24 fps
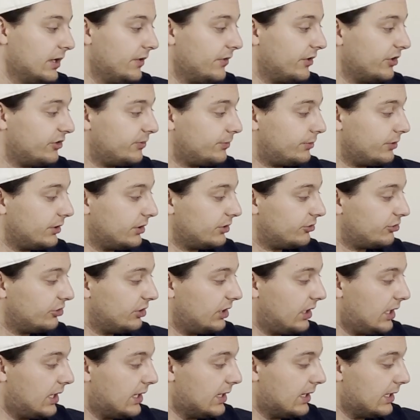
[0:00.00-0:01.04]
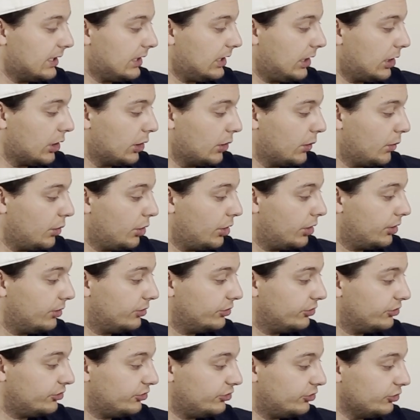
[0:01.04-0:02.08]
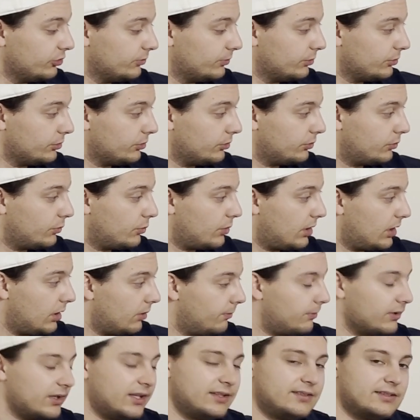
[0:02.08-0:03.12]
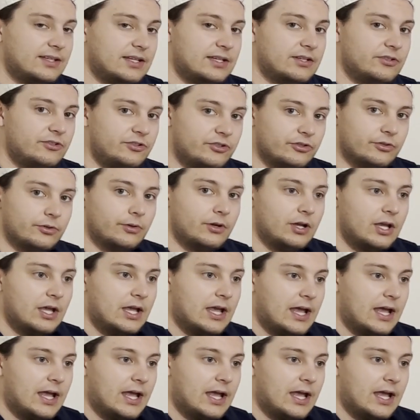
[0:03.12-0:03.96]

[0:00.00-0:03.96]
this prediction didn't go super well. But let's get into